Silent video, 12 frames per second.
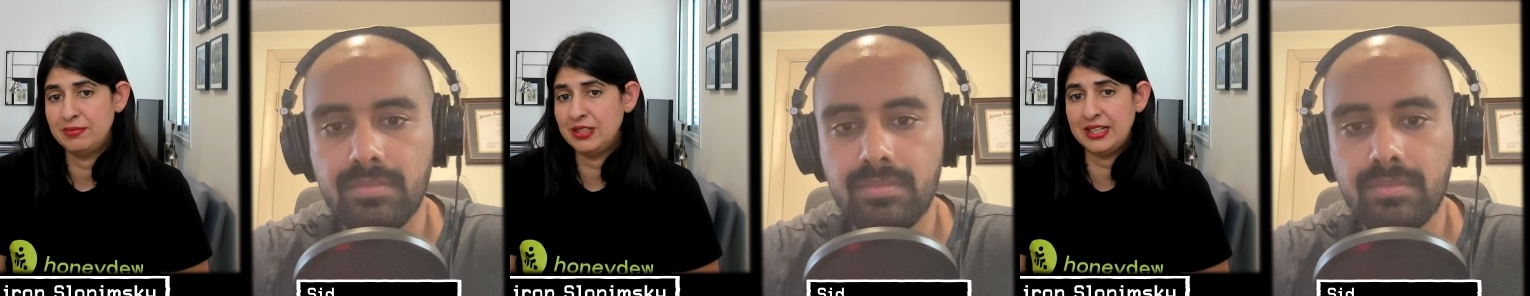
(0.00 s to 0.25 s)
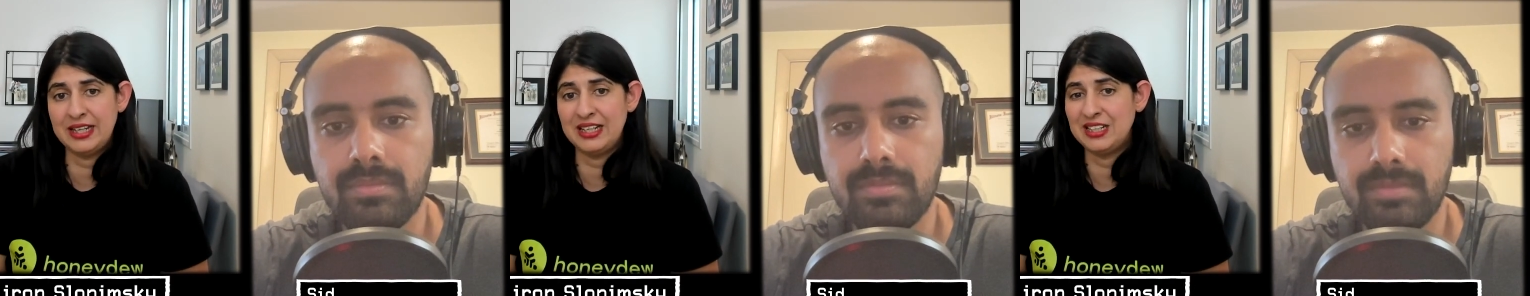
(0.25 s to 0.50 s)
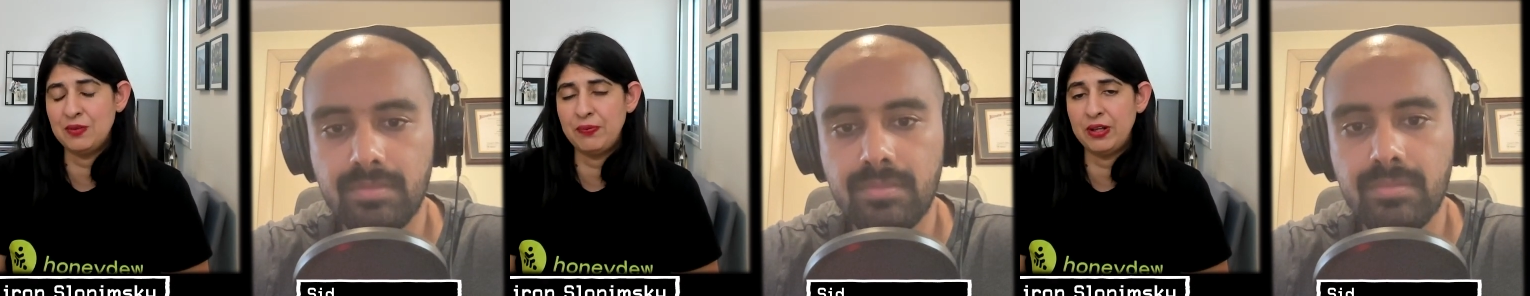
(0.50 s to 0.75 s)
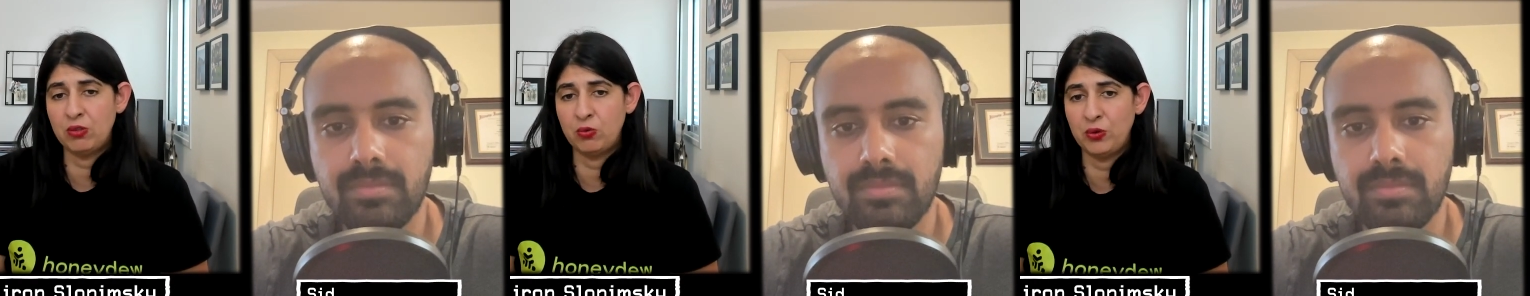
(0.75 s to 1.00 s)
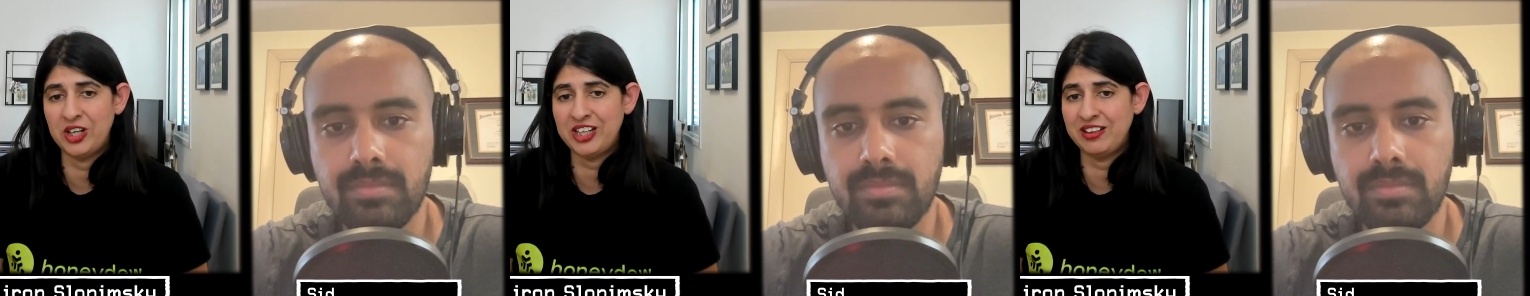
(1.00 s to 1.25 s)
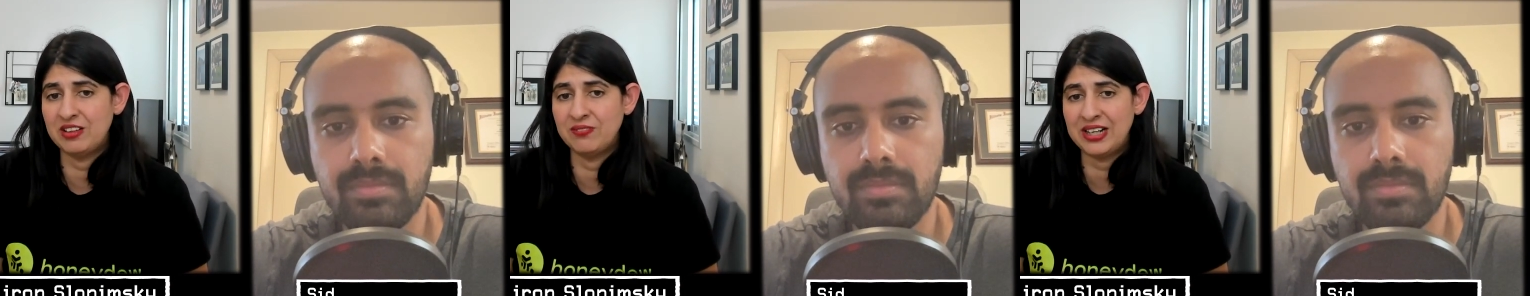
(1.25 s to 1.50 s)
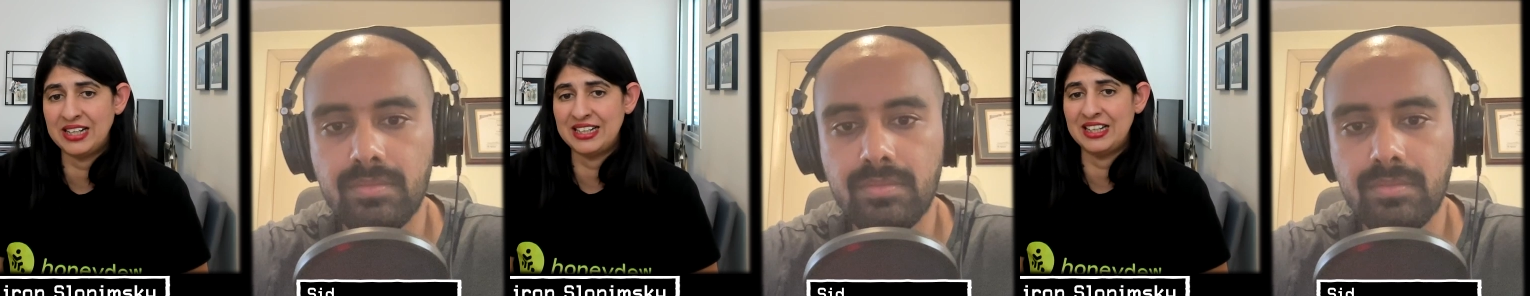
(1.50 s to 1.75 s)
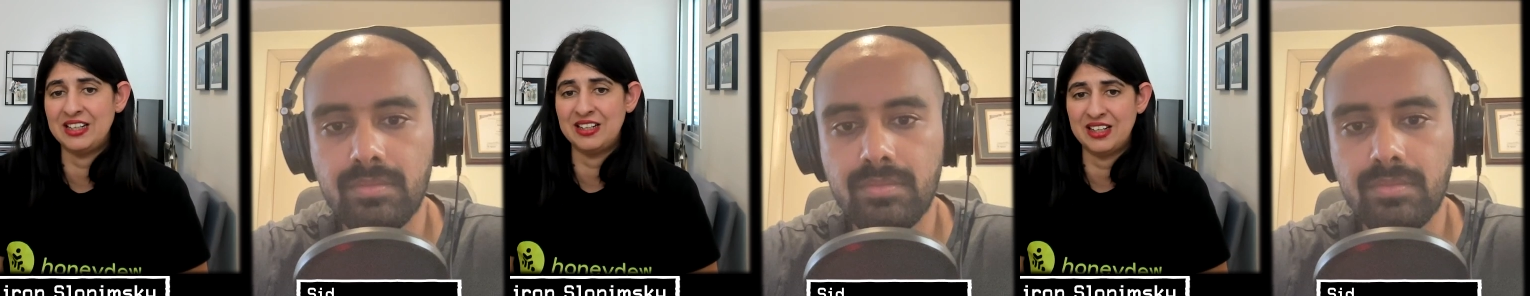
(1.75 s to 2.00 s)
Speaker 1: again, depends where is the
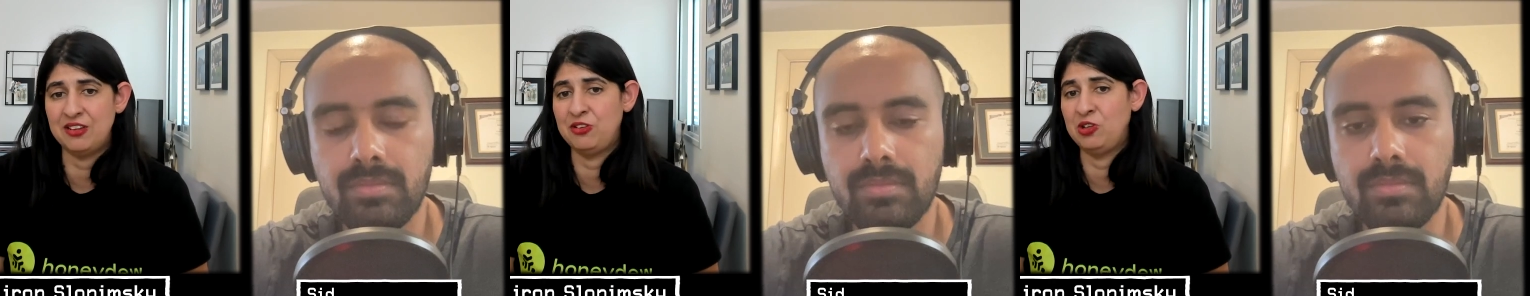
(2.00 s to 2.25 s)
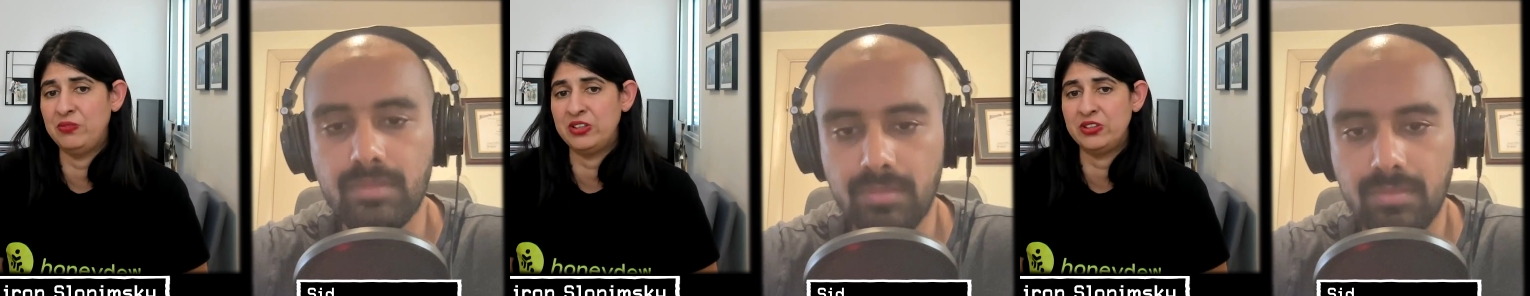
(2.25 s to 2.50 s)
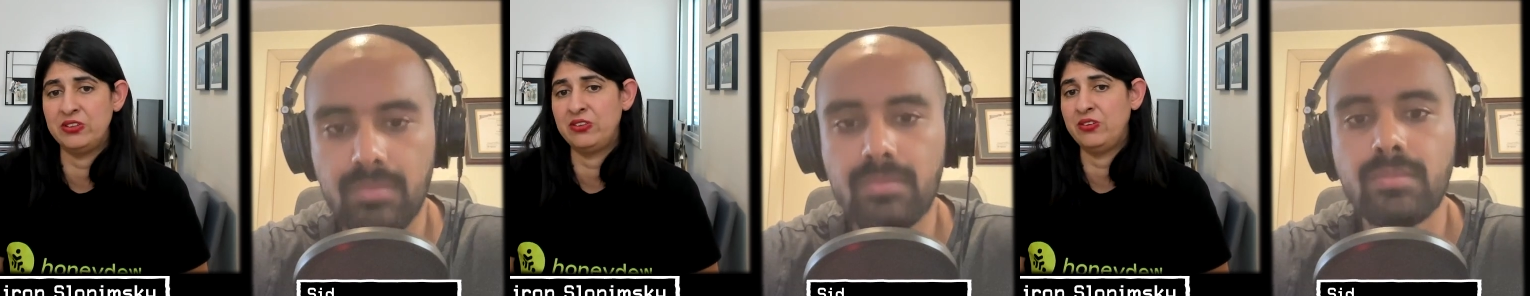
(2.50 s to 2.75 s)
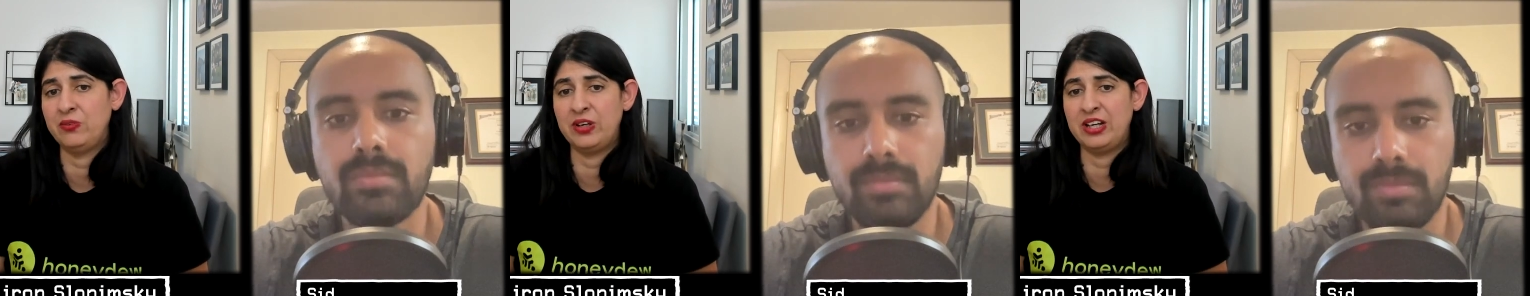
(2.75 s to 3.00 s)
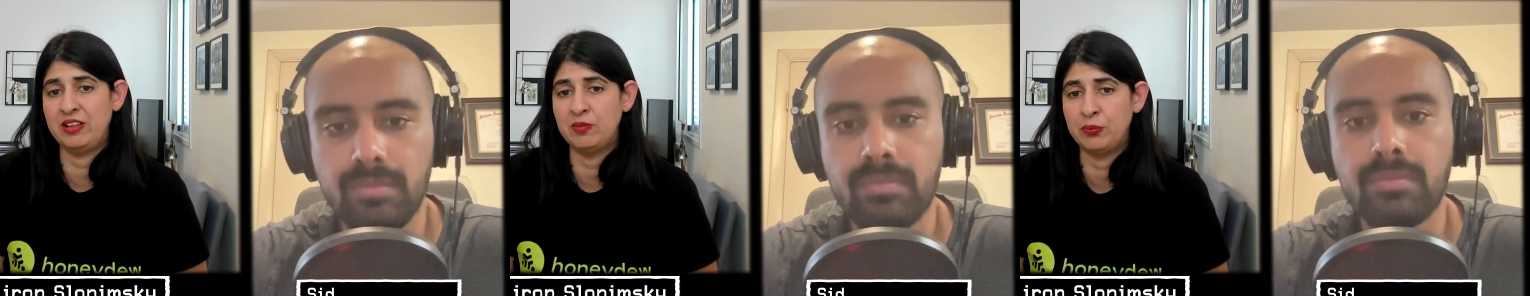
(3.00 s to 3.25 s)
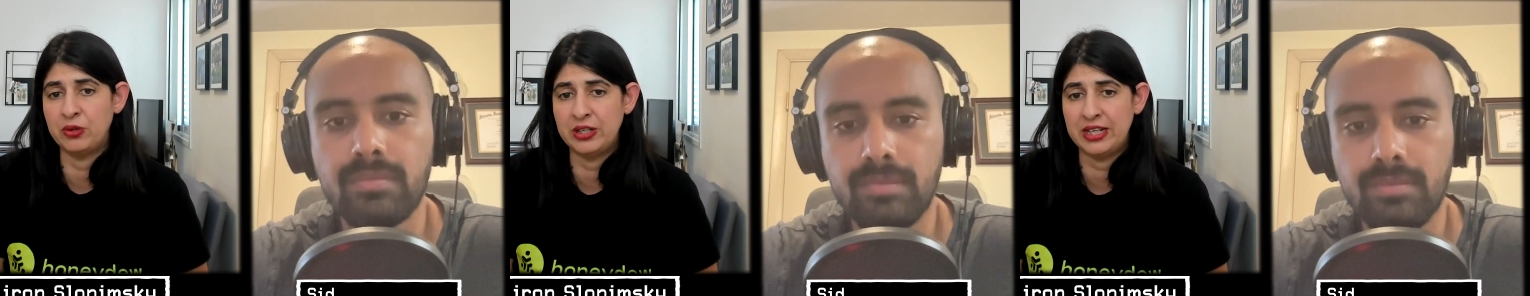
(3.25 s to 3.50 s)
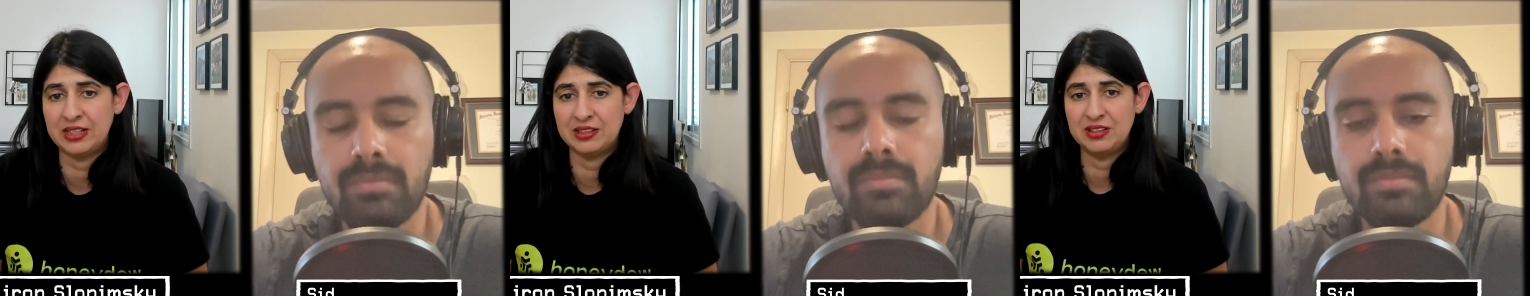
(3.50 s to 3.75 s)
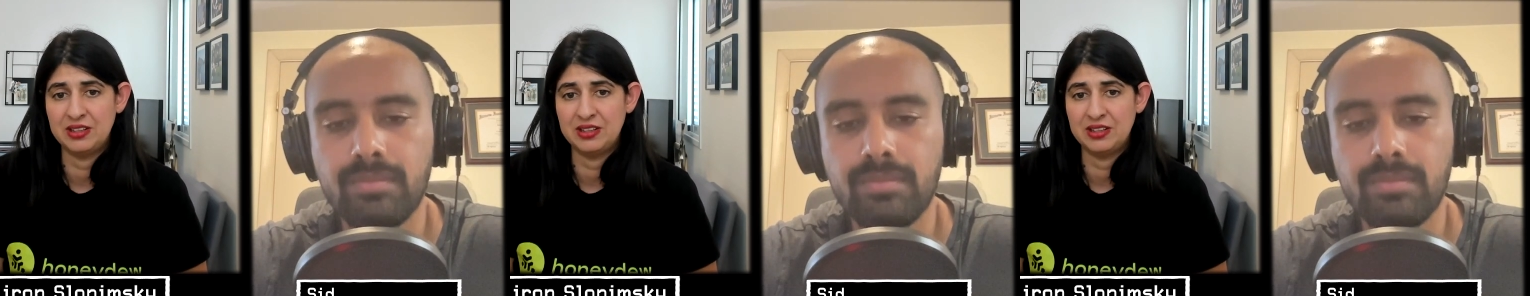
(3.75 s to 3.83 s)
market, customers, where is the product.